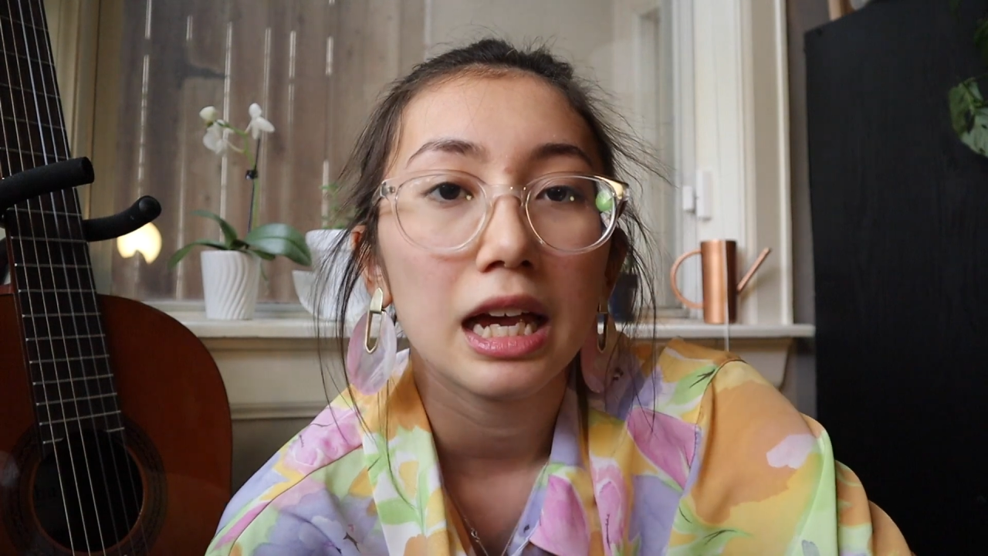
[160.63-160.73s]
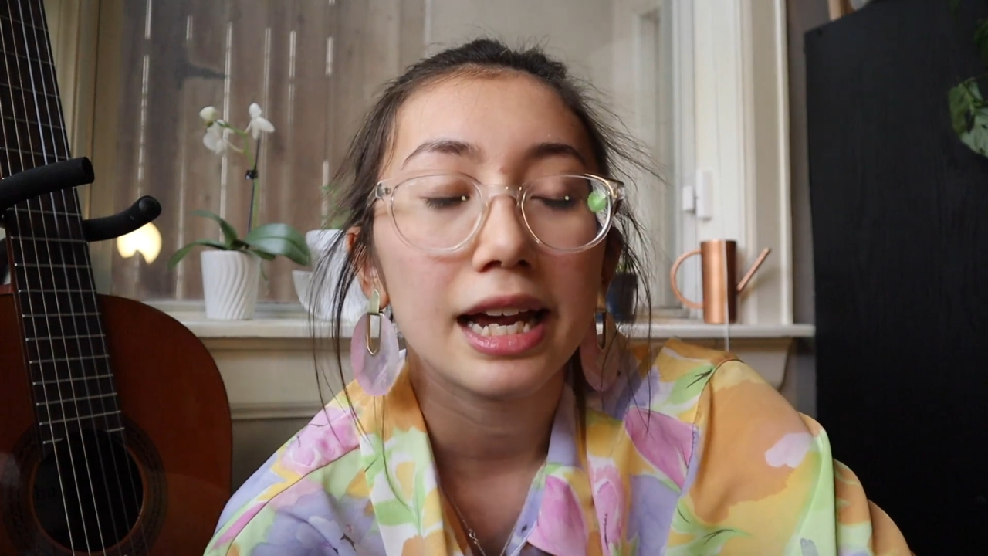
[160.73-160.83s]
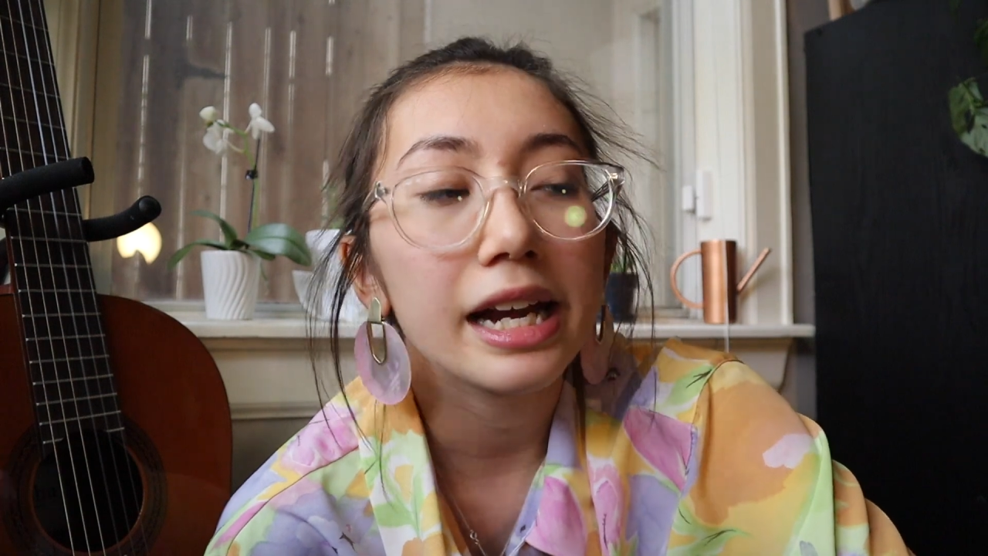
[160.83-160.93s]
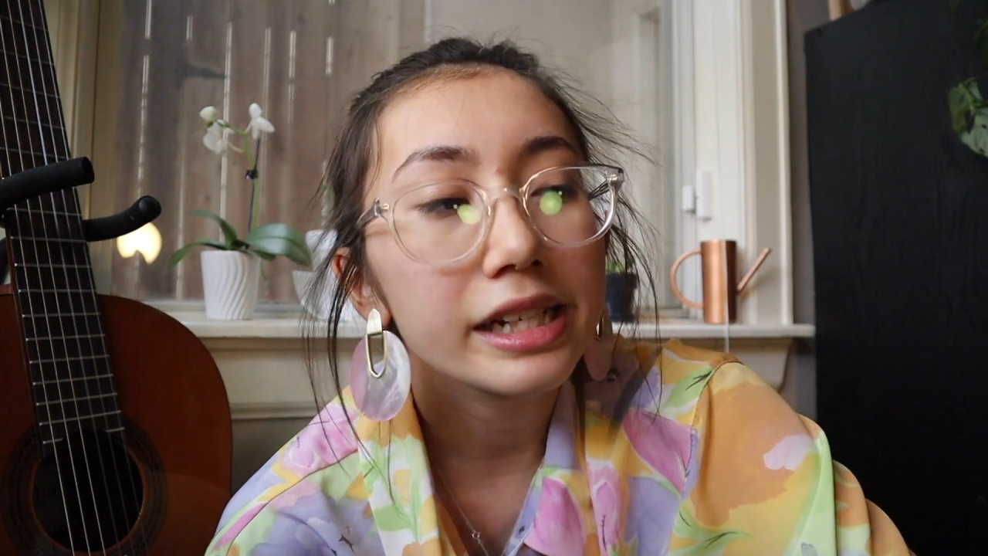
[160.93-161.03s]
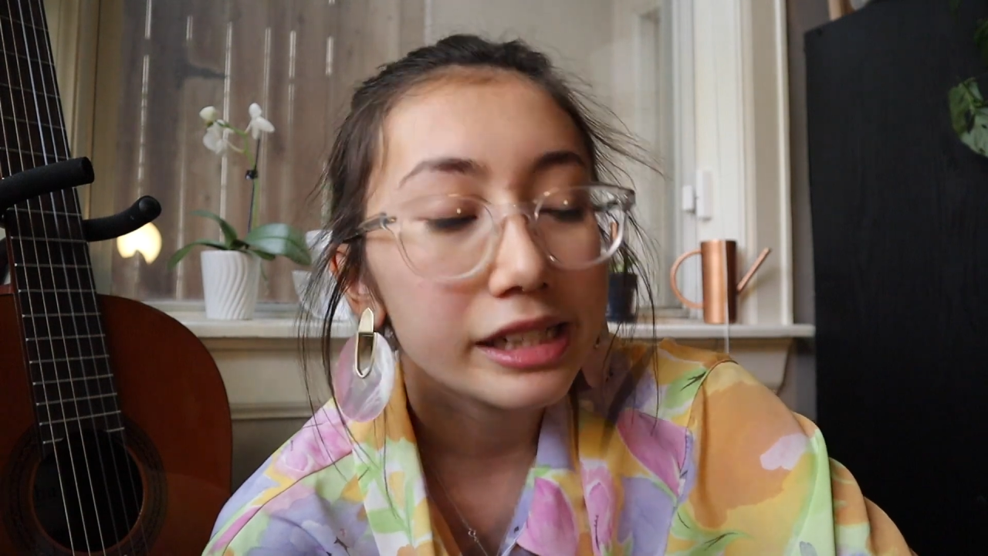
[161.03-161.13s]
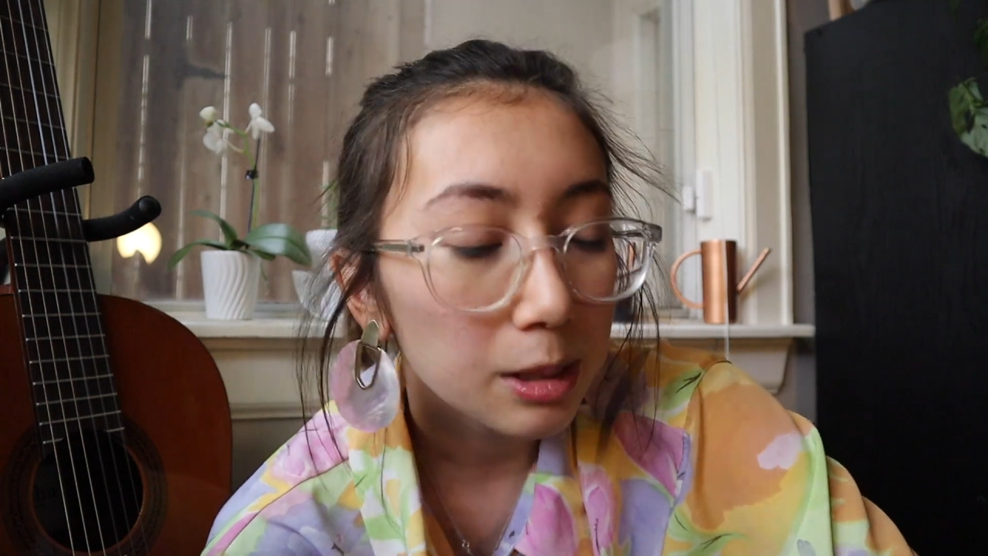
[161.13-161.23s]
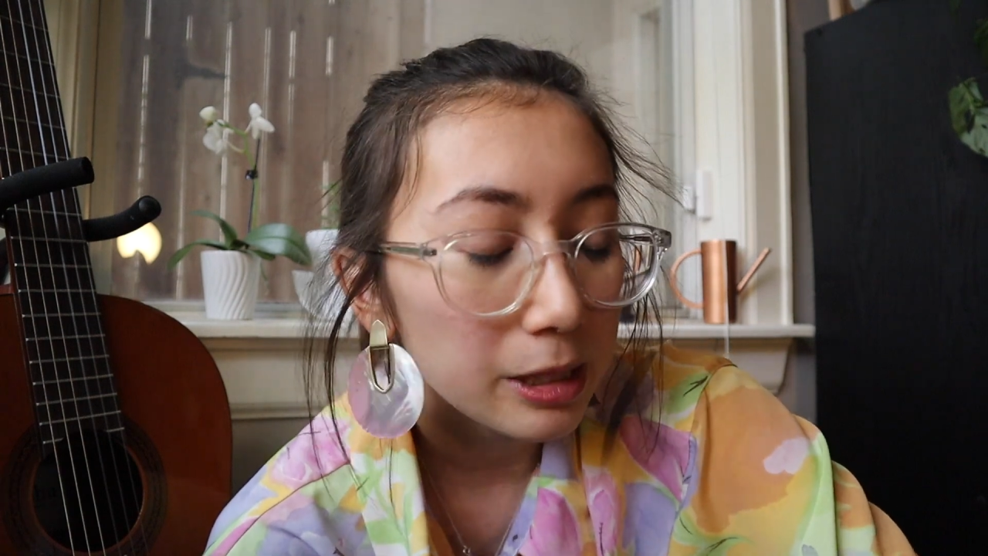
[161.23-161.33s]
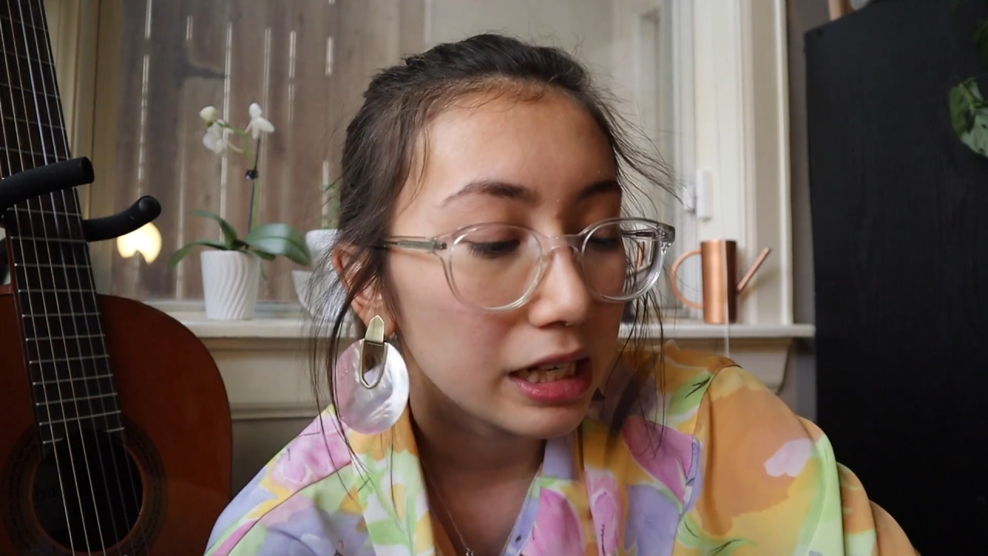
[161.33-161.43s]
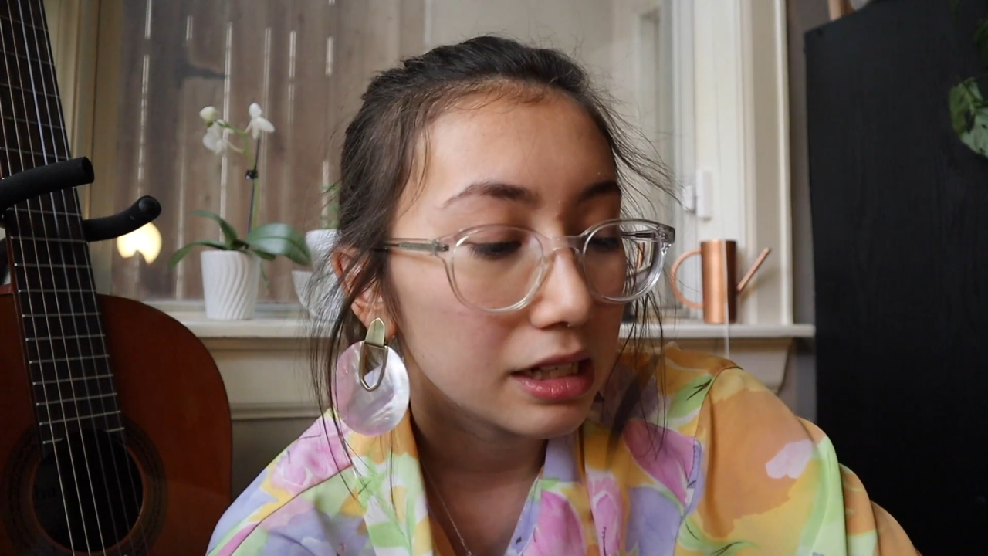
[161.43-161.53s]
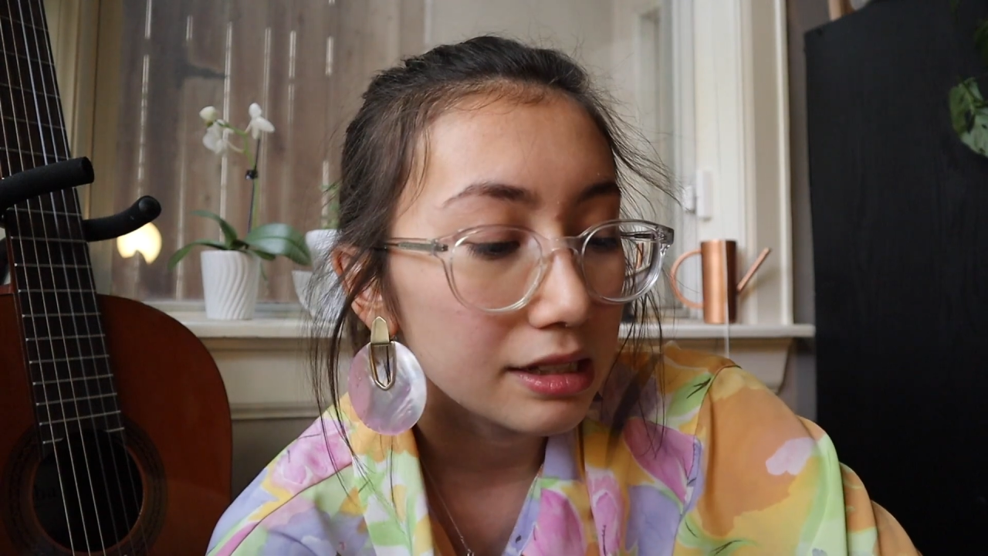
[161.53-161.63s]
And I ended
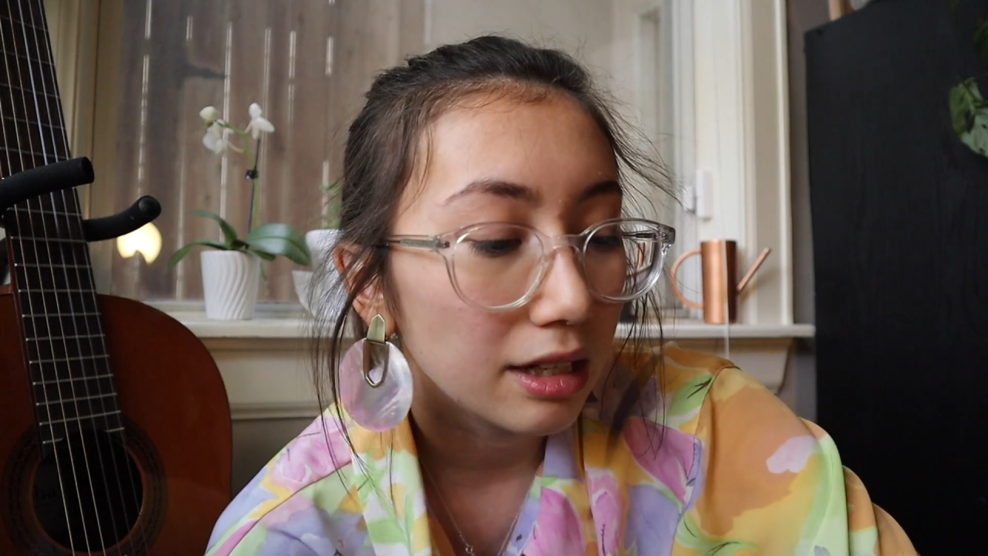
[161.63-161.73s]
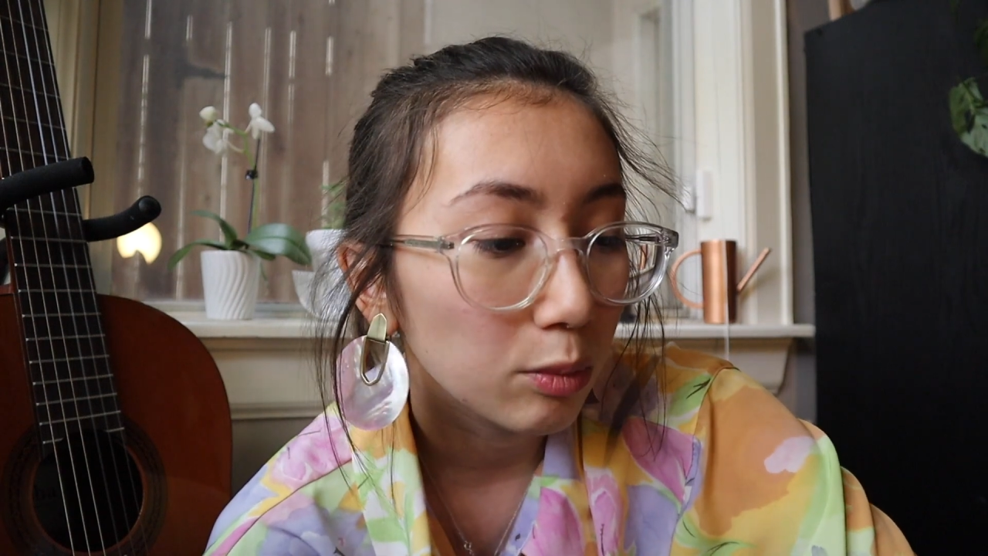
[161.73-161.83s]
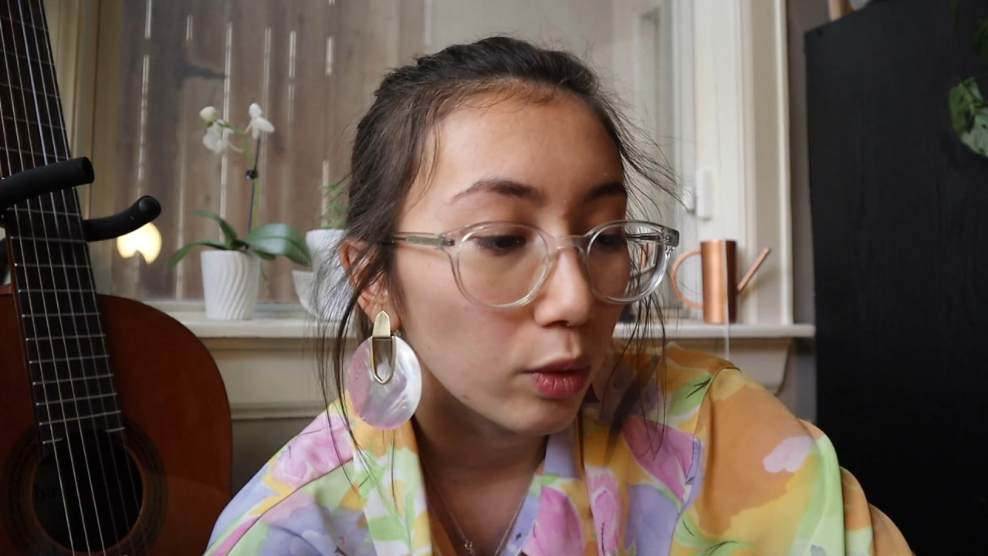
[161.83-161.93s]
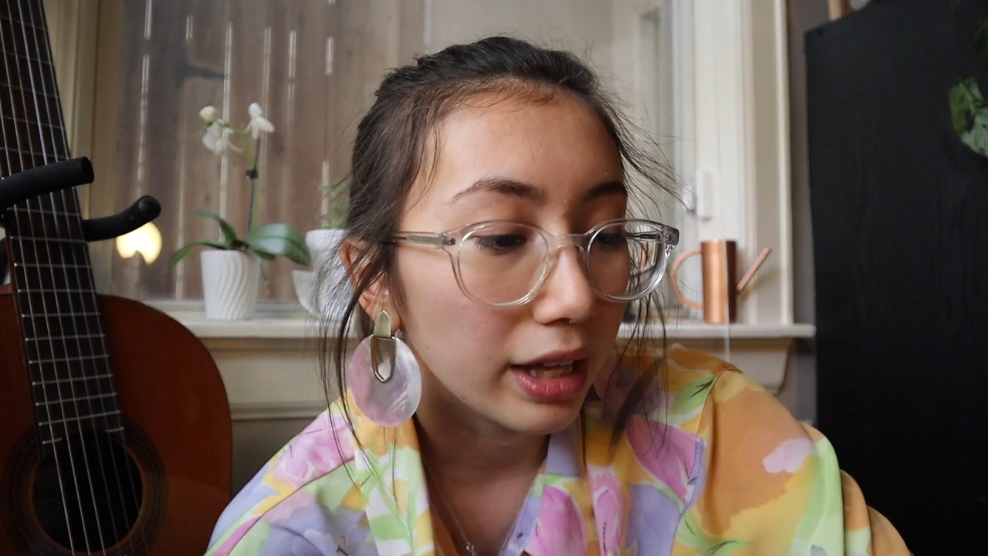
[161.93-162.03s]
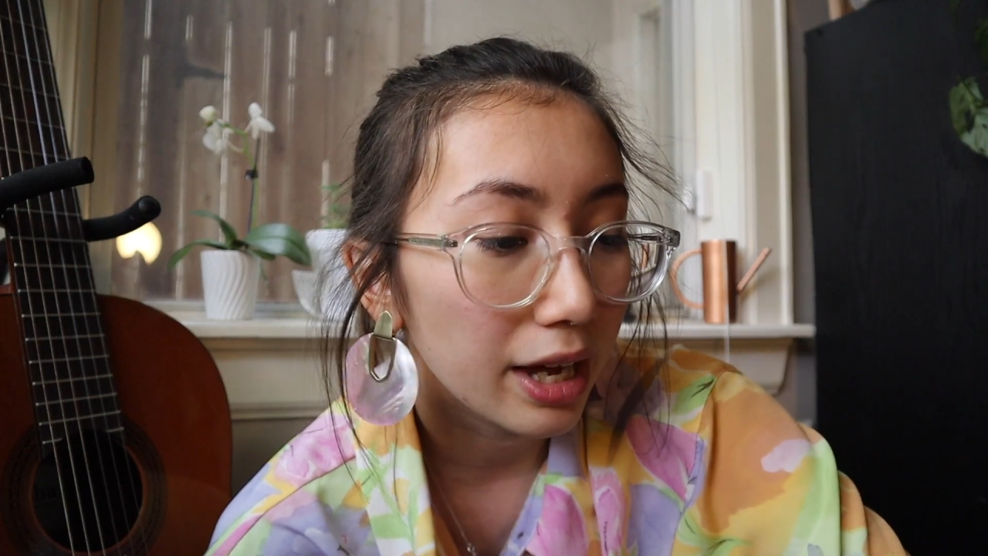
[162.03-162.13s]
up getting some while